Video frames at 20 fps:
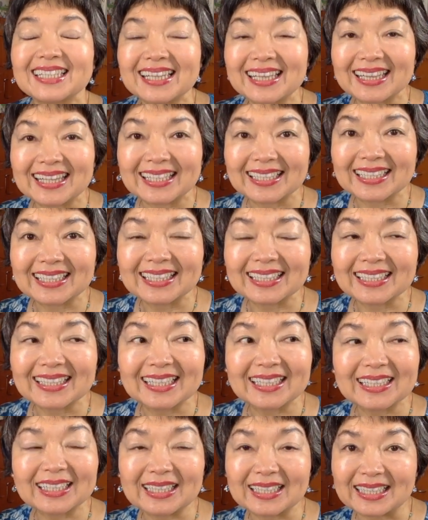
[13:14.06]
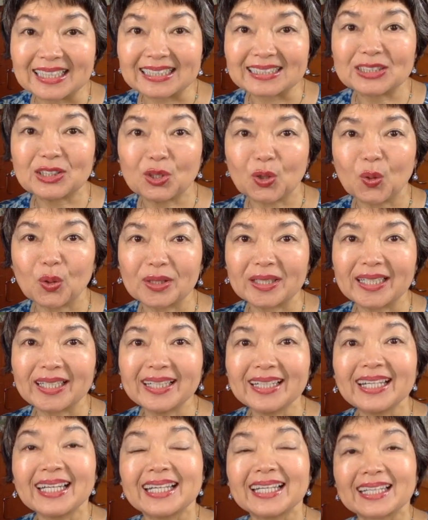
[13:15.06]
this daughter
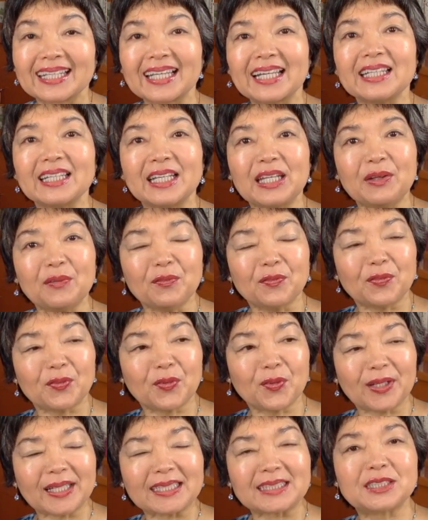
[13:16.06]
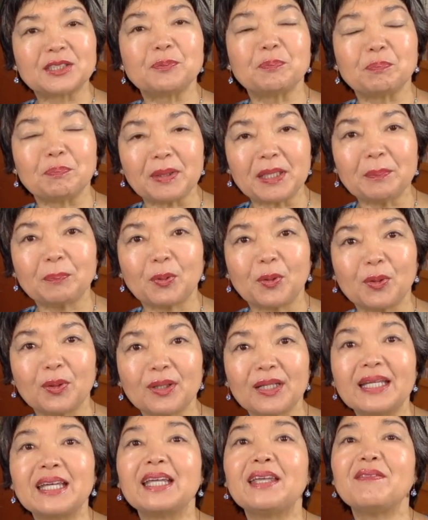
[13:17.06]
can influence people
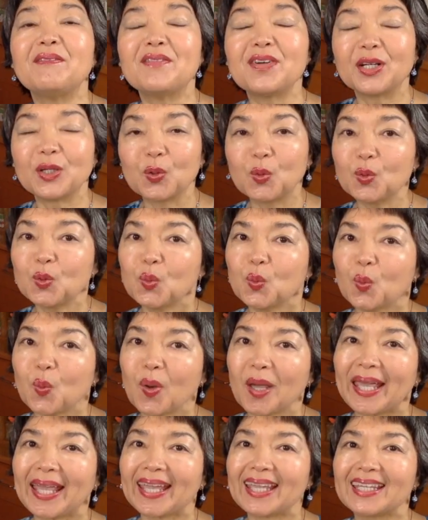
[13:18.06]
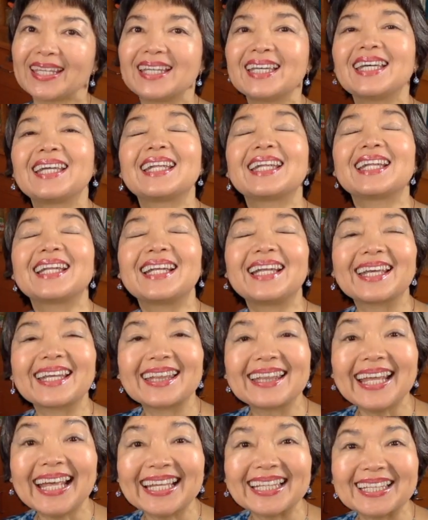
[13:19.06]
in very good way, like
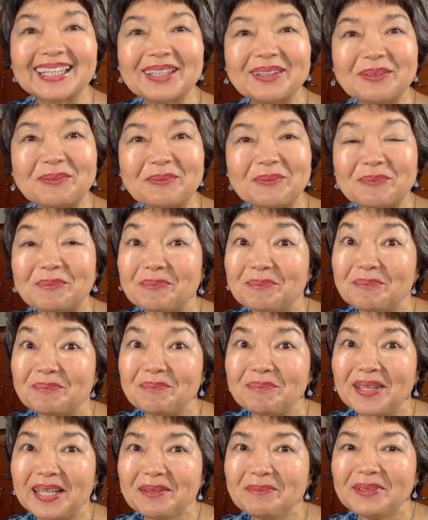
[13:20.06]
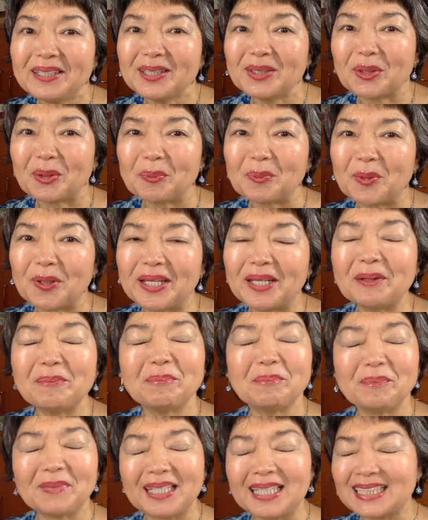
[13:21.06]
that. Maybe Tomoe
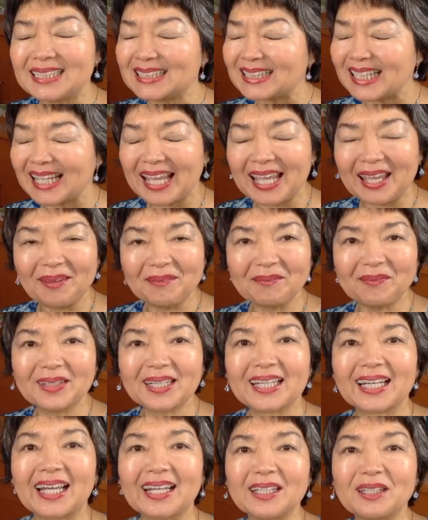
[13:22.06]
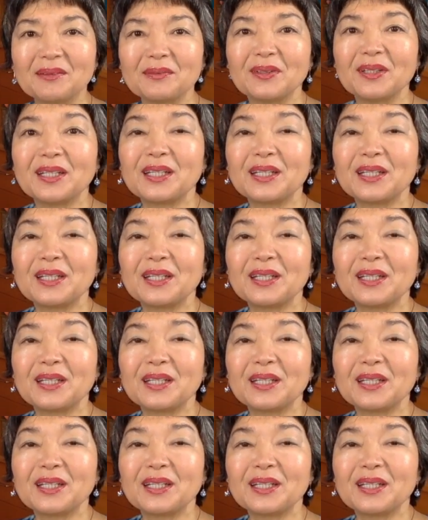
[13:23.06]
means every kind of